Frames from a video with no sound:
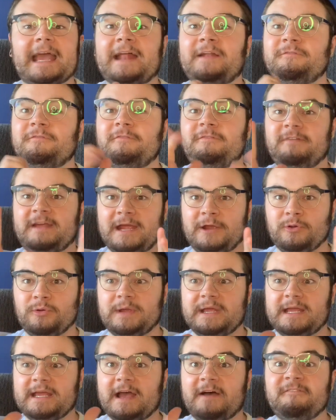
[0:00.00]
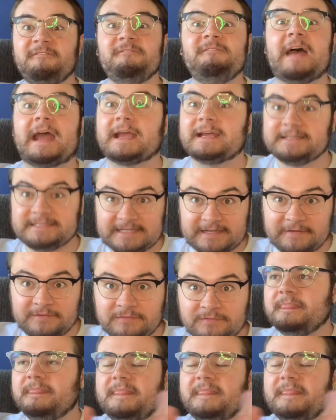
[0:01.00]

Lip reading: and very effective.